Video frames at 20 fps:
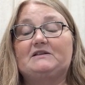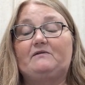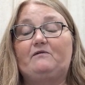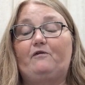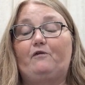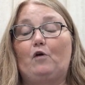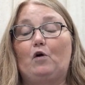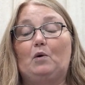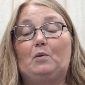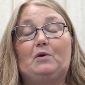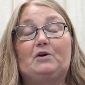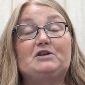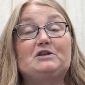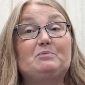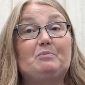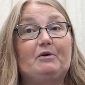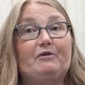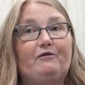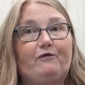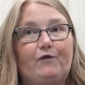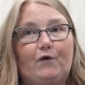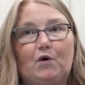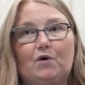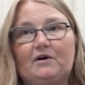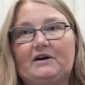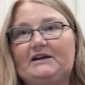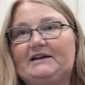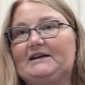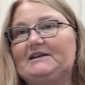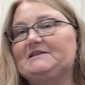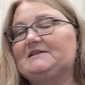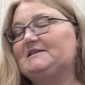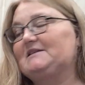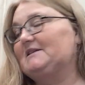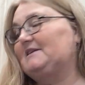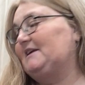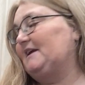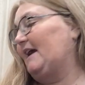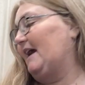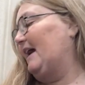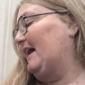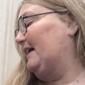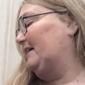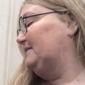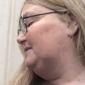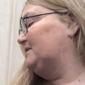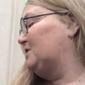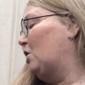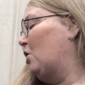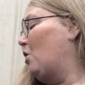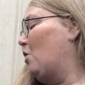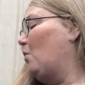and forwards before it gets to the end.